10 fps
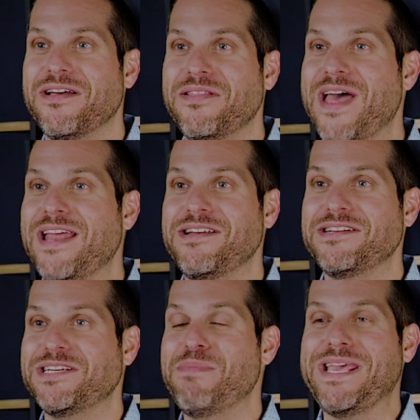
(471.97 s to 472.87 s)
than
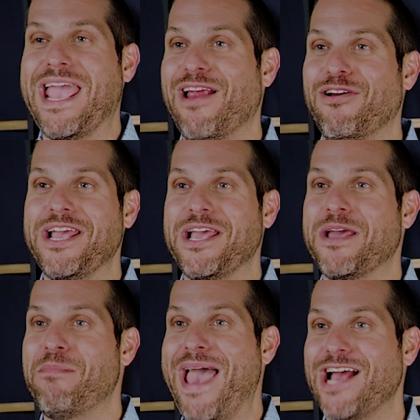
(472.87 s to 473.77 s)
to be caring and
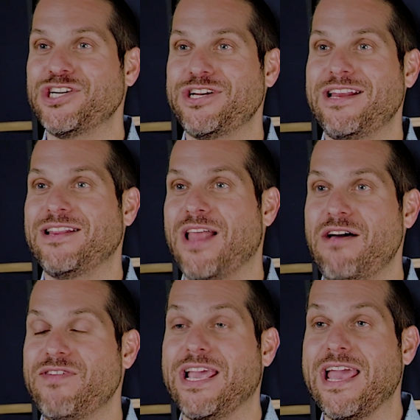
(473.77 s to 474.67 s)
compassionate and
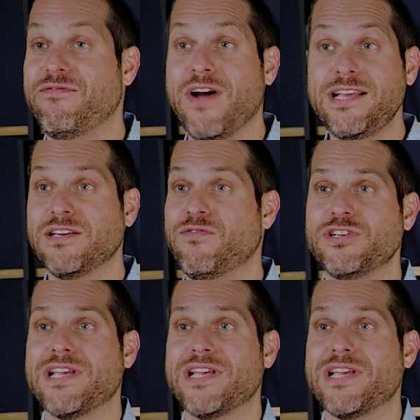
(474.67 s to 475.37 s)
loving, and vice versa.